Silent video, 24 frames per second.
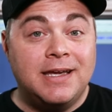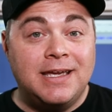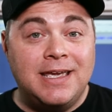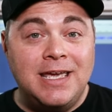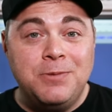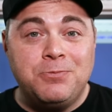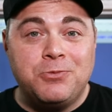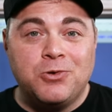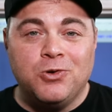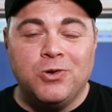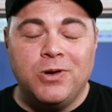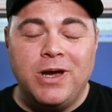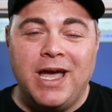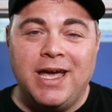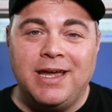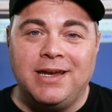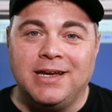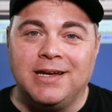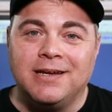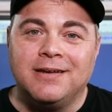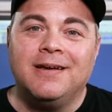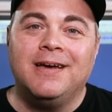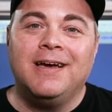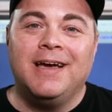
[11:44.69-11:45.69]
Keep
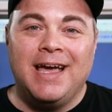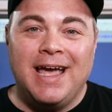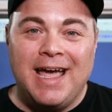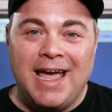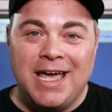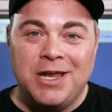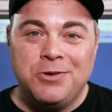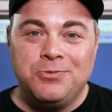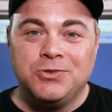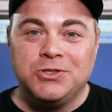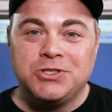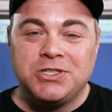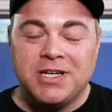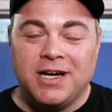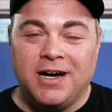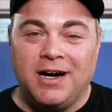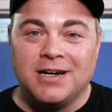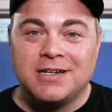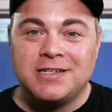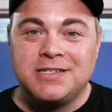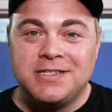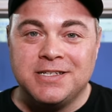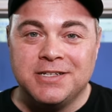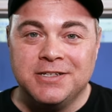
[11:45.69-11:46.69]
creating, and we'll
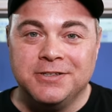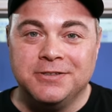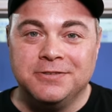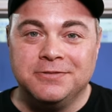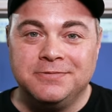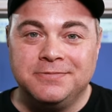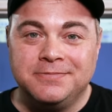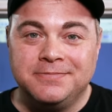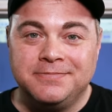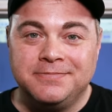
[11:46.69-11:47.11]
talk soon.